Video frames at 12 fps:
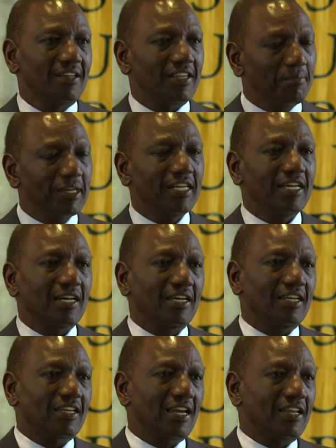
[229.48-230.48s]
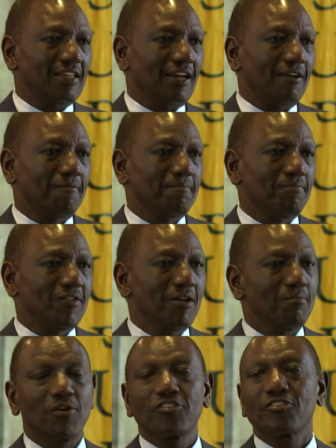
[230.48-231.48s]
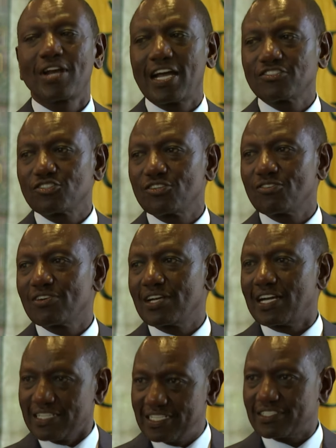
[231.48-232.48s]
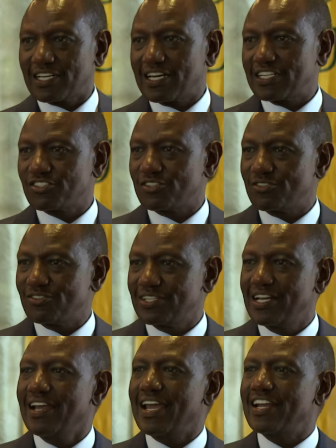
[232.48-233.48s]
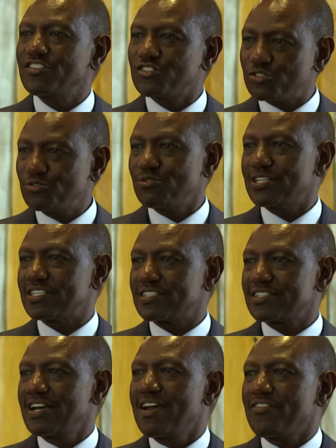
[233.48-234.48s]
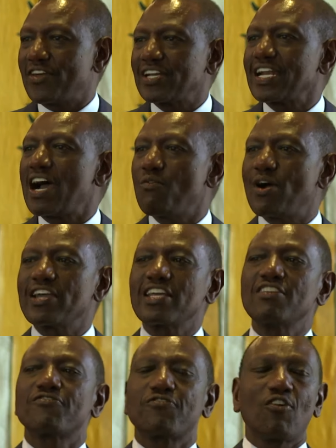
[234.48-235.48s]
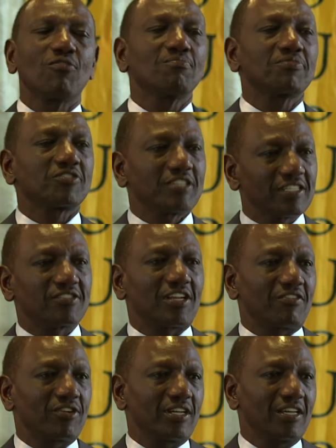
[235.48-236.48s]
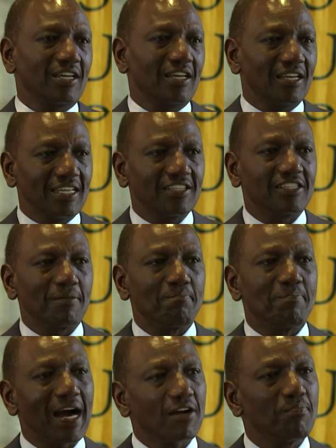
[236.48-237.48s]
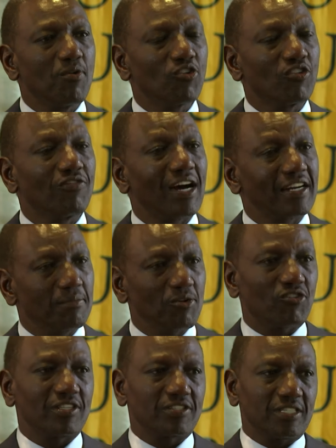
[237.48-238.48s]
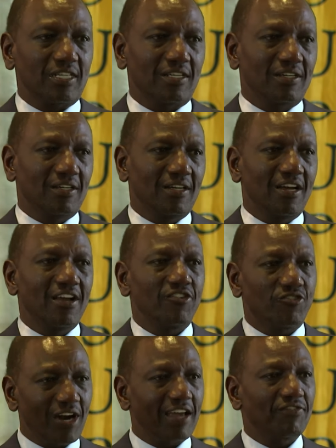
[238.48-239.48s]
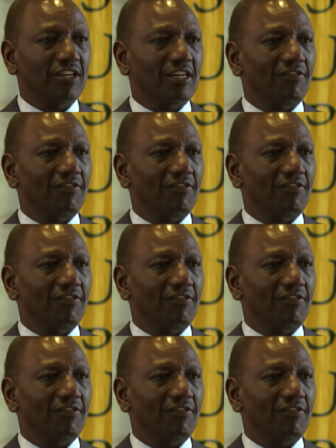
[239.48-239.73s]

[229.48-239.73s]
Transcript: The media in Kenya, both national and international, ensures that our informed citizenry is the backbone of our democracy, driving